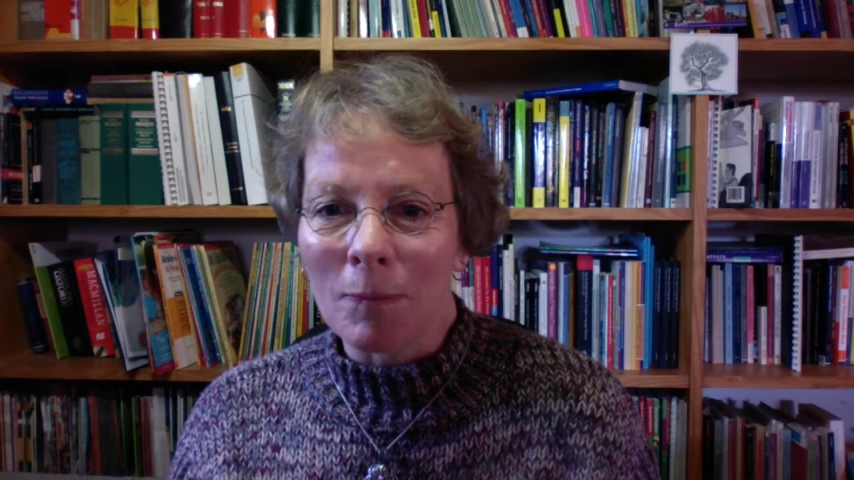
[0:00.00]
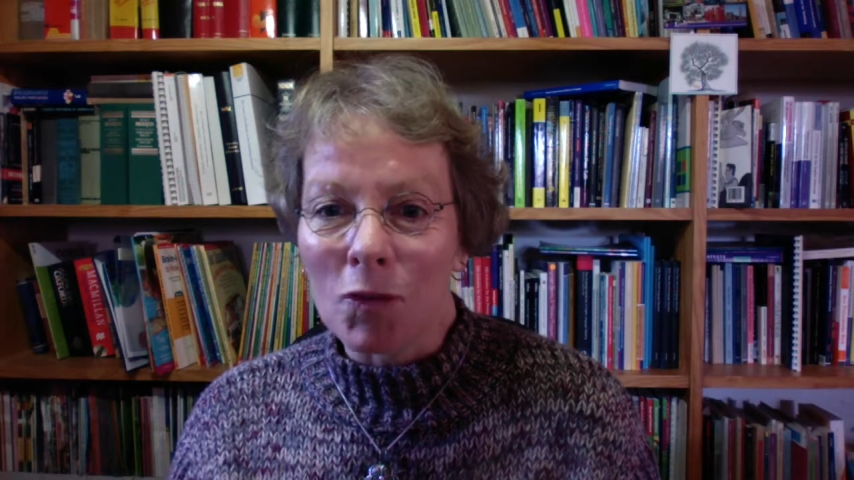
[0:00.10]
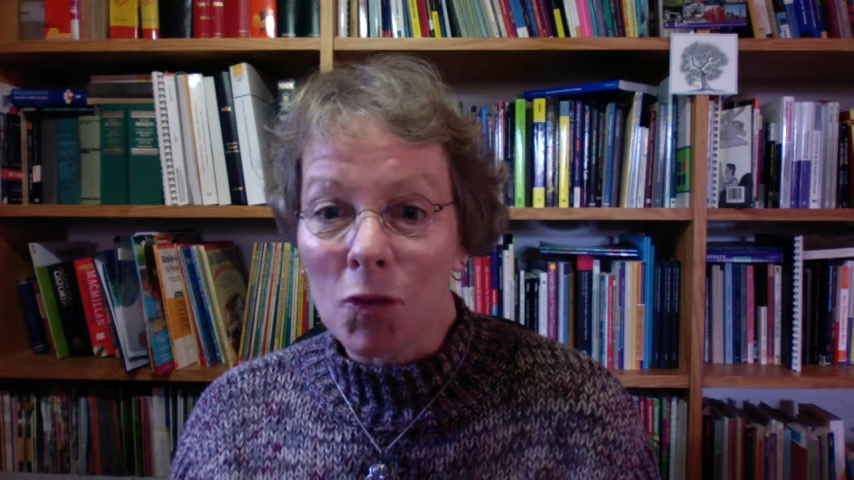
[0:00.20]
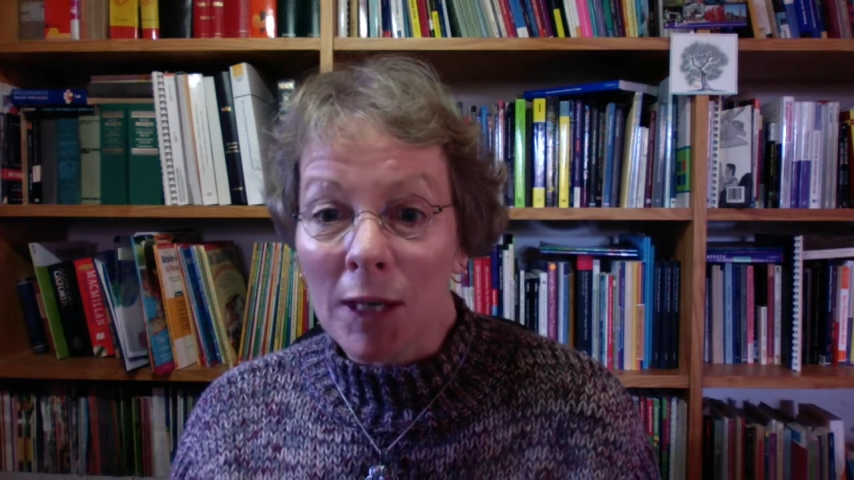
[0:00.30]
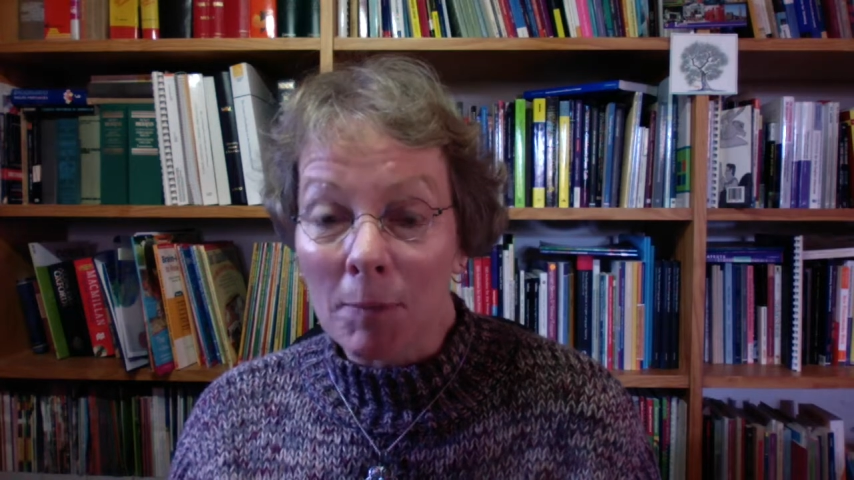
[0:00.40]

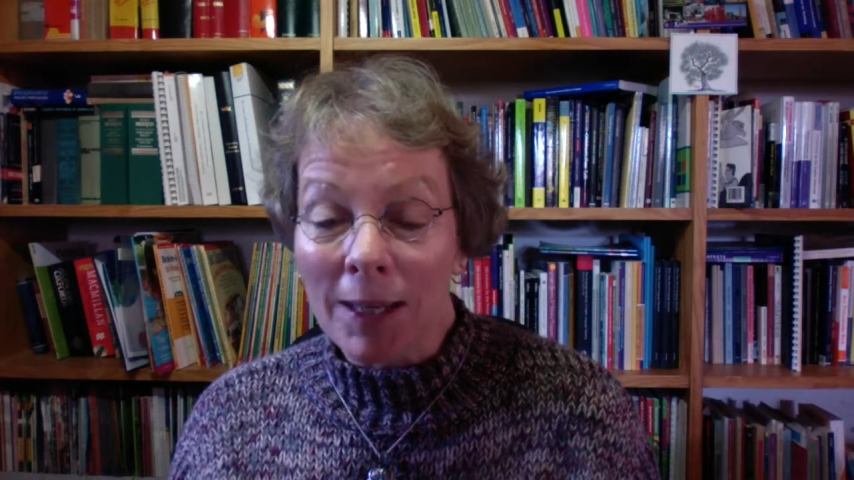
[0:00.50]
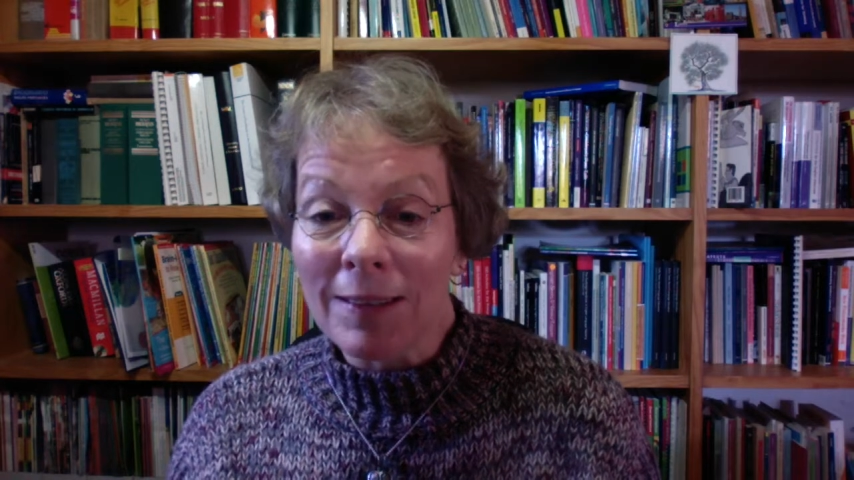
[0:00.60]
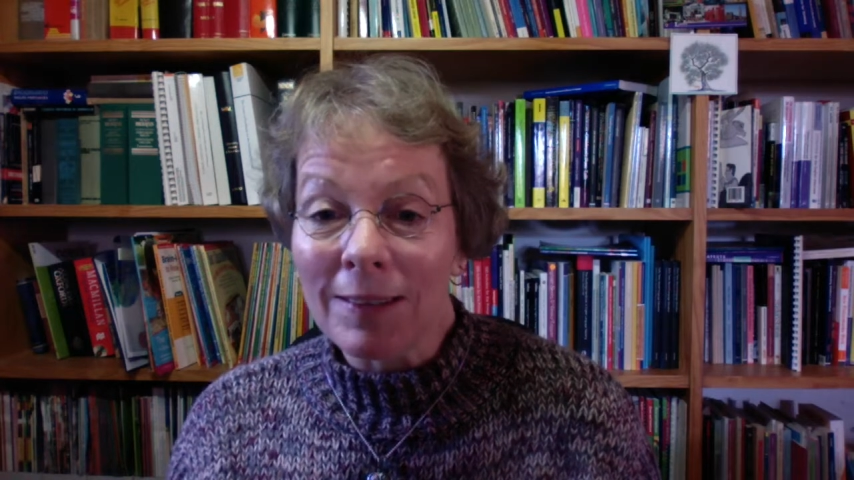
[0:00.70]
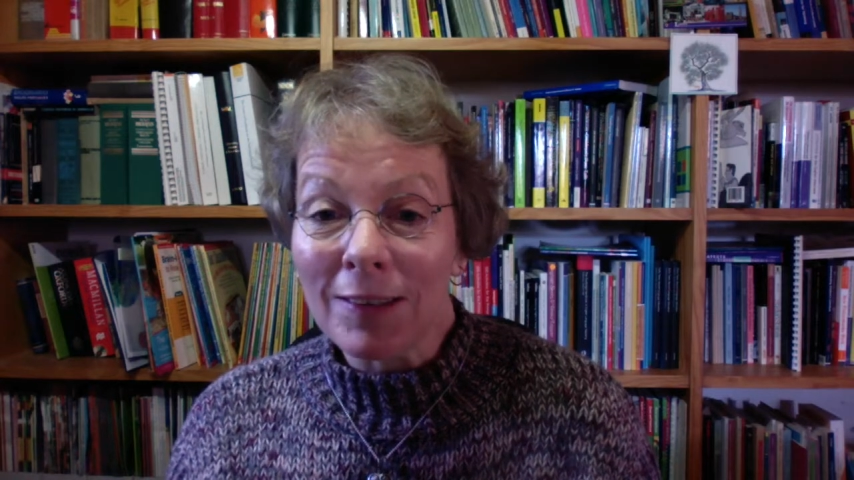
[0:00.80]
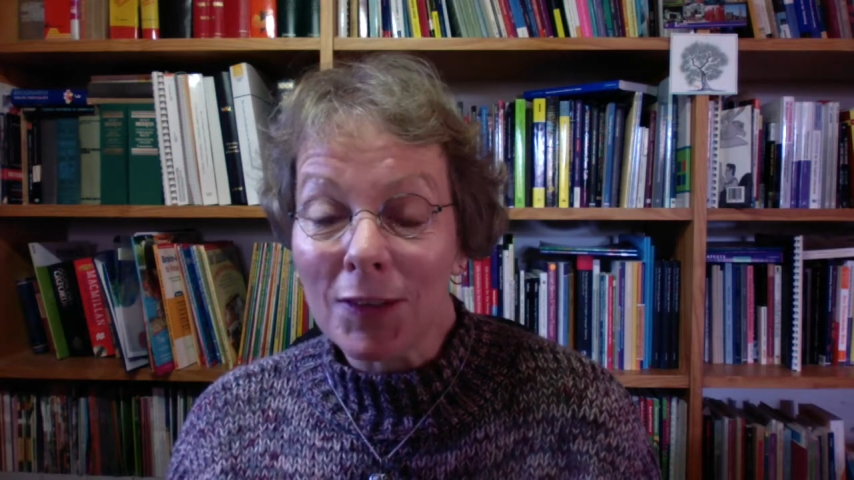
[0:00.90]
join me
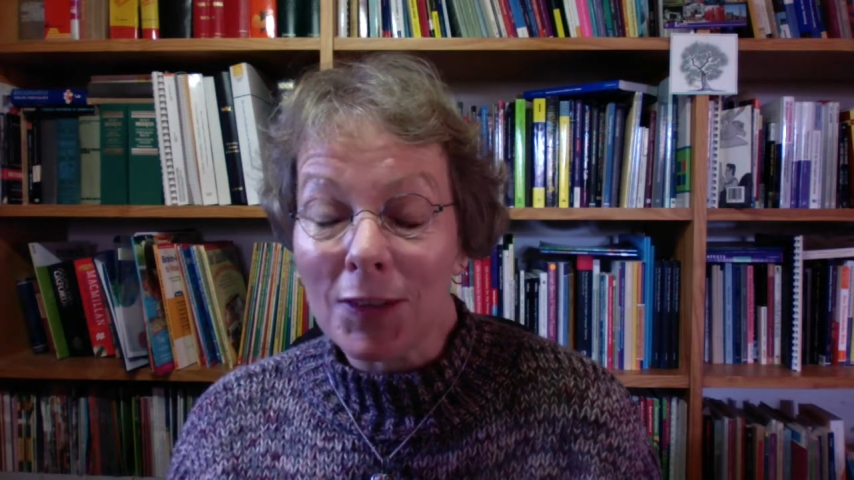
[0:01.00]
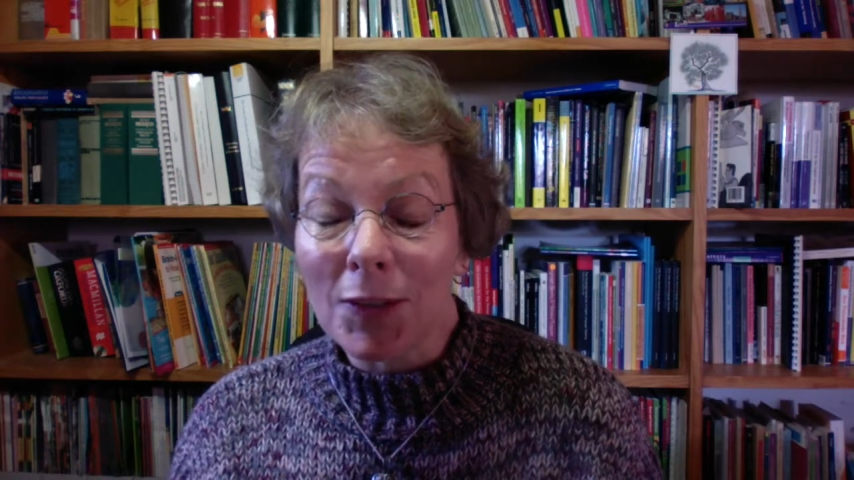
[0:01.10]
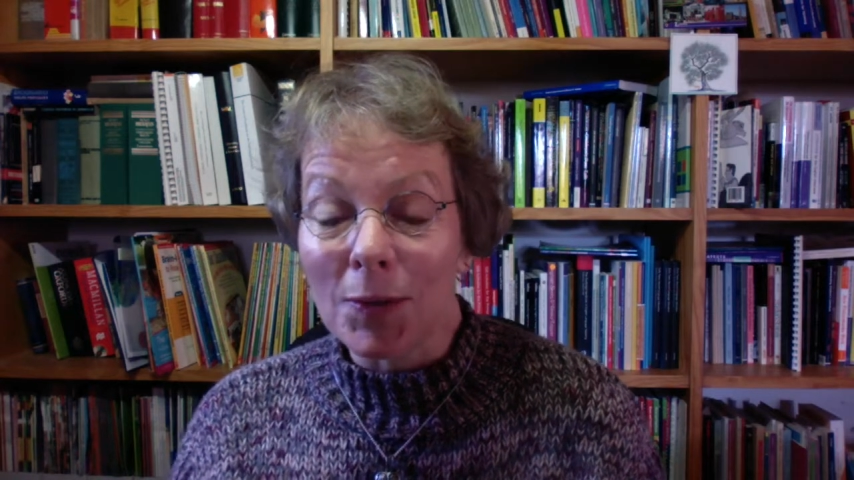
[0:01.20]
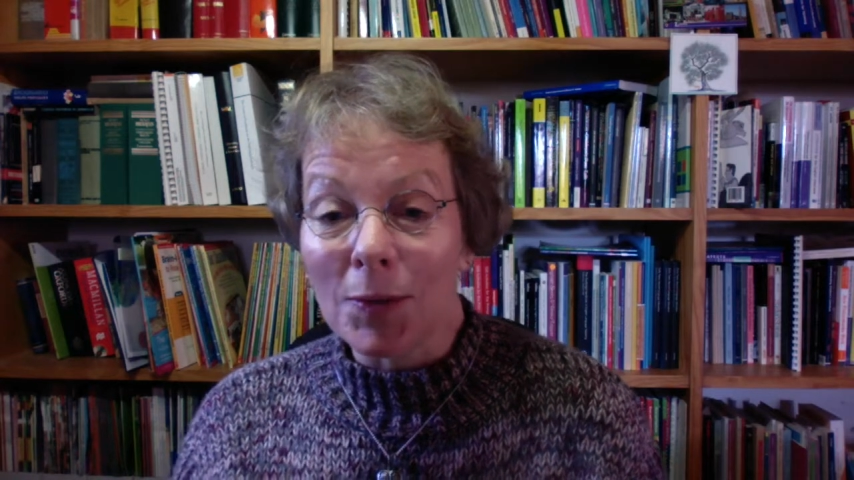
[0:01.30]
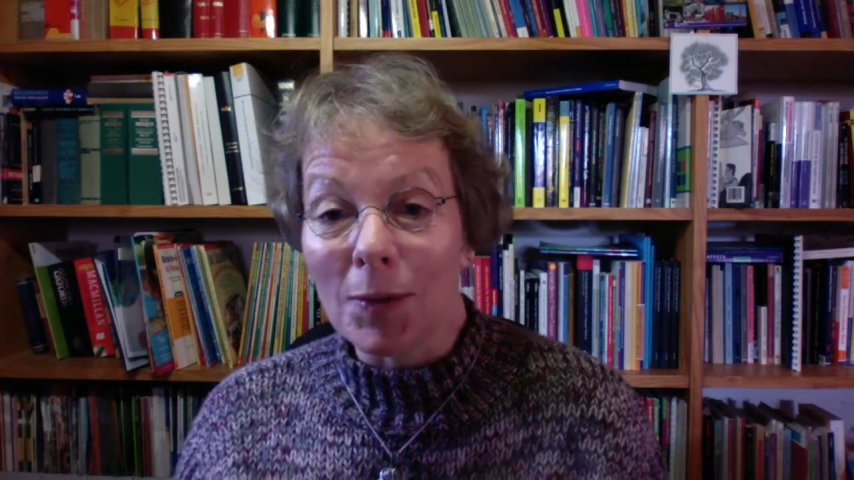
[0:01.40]

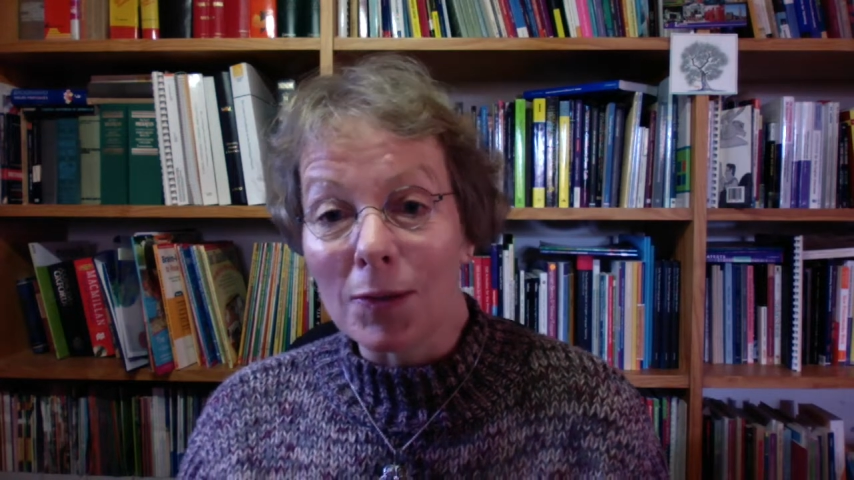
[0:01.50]
to